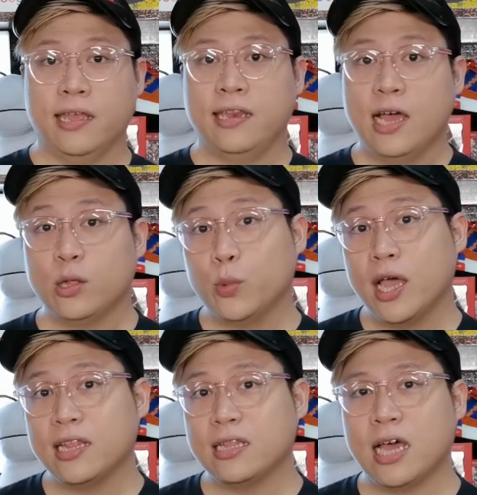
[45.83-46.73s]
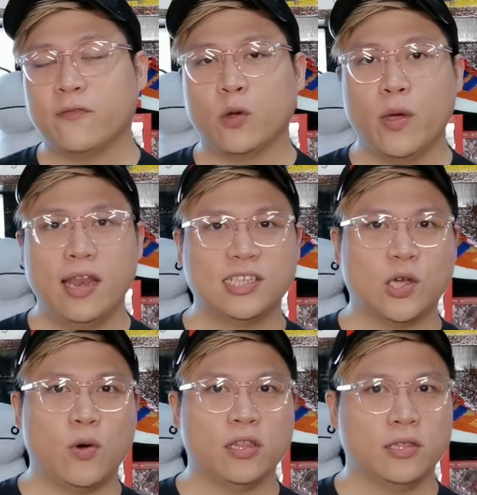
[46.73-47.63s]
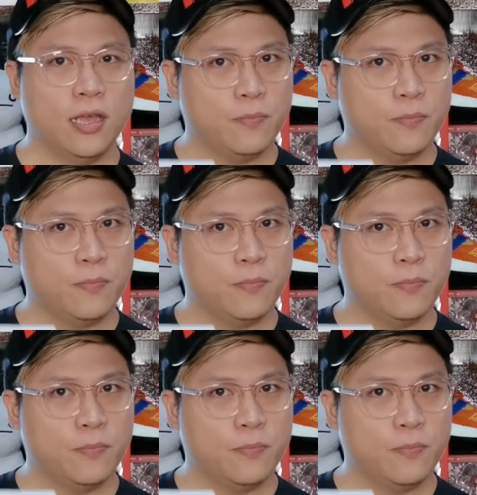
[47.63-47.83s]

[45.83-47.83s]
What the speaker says: And now that we got that out of the way, let's go on to the